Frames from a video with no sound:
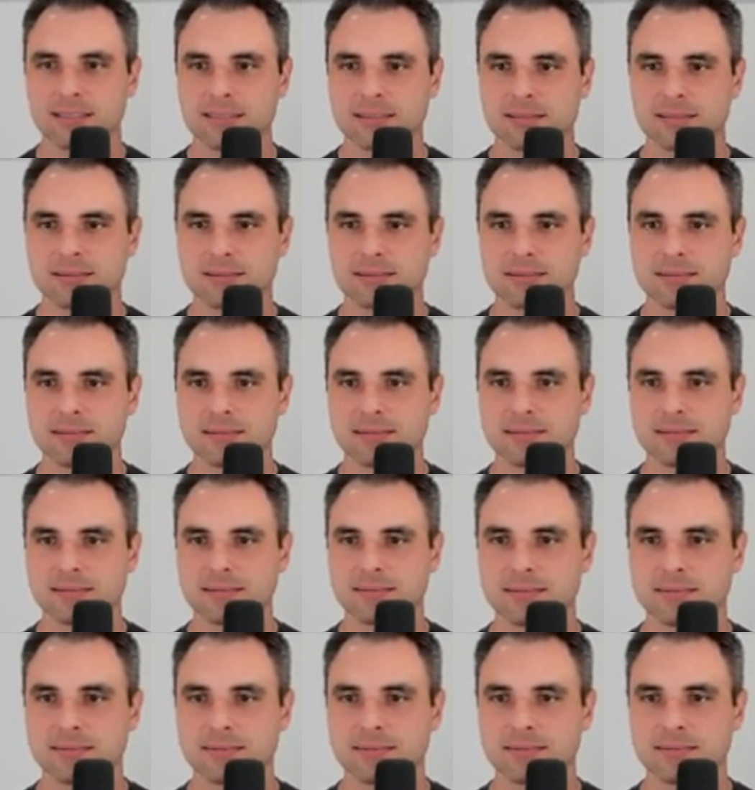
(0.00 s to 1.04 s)

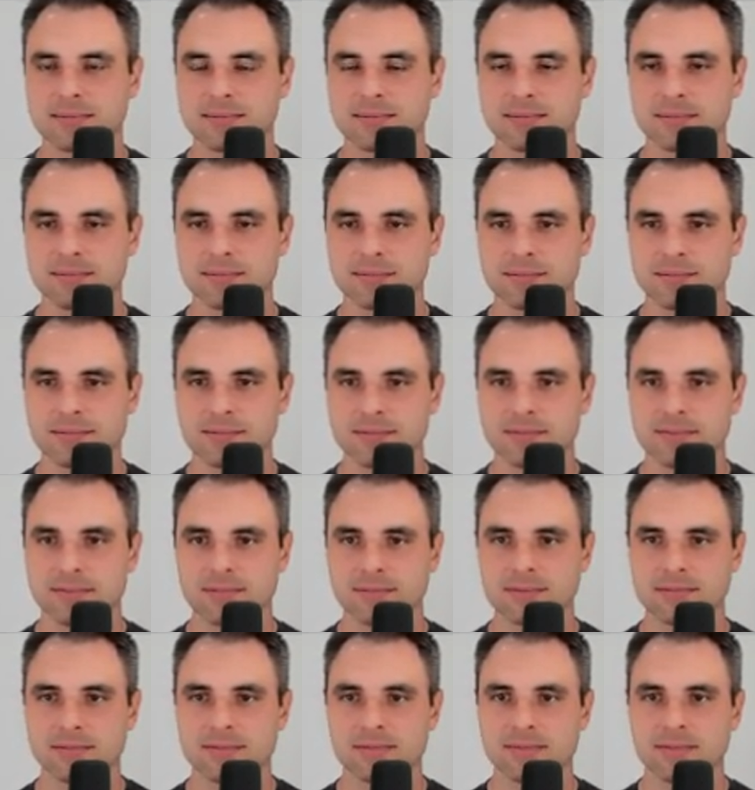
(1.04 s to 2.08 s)

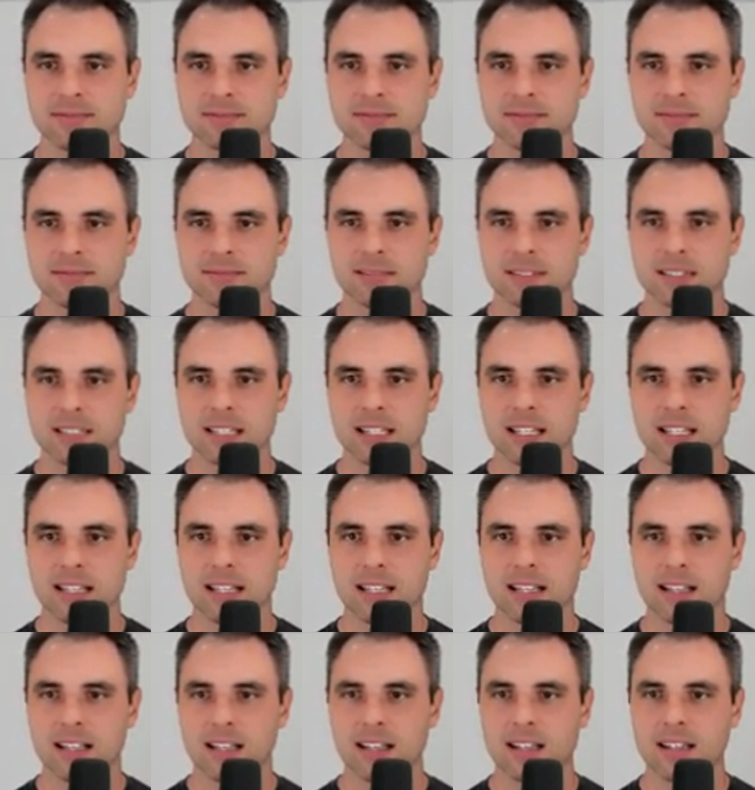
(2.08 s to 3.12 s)

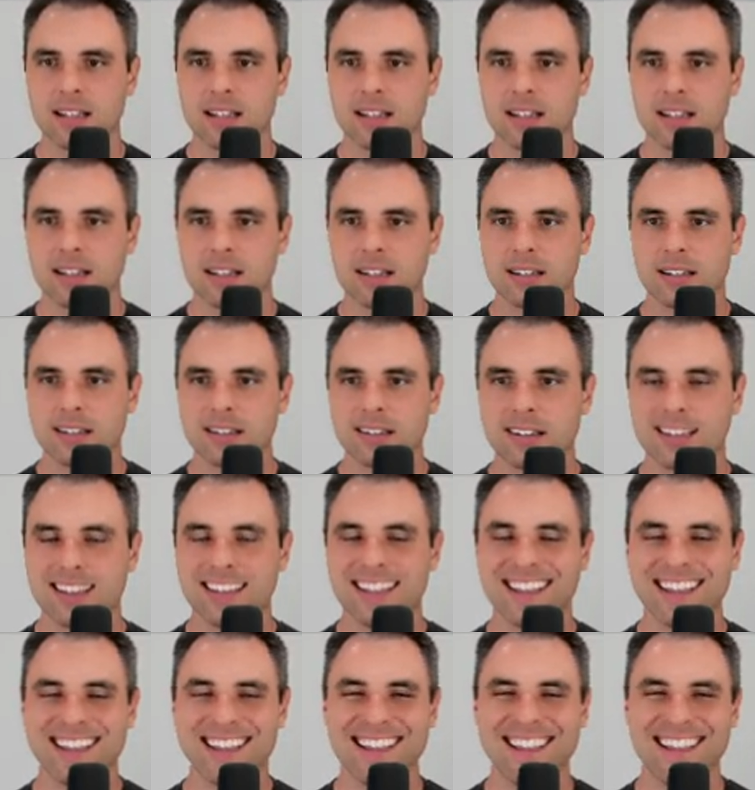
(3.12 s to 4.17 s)

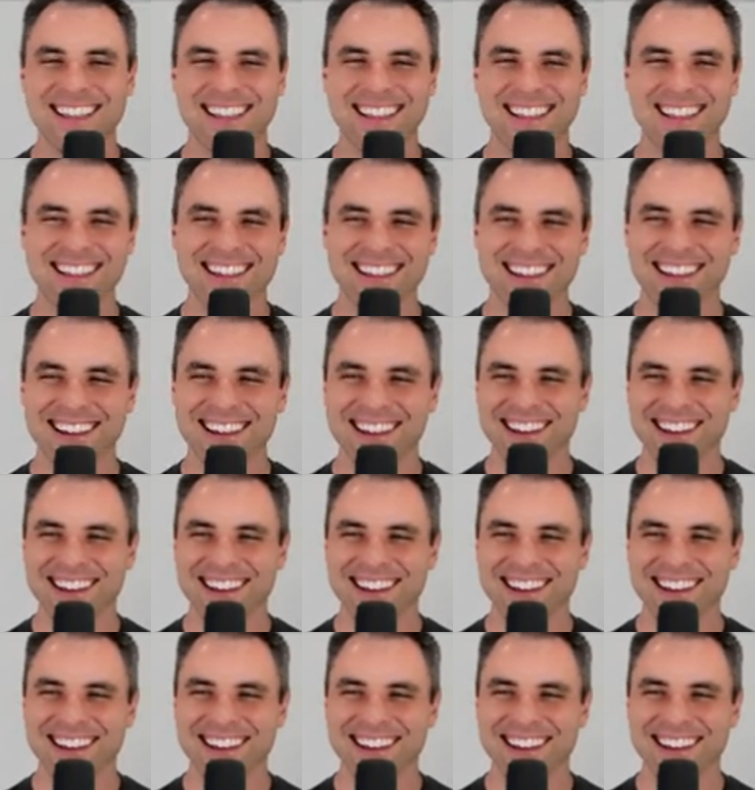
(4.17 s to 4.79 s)
The person shown says nothing.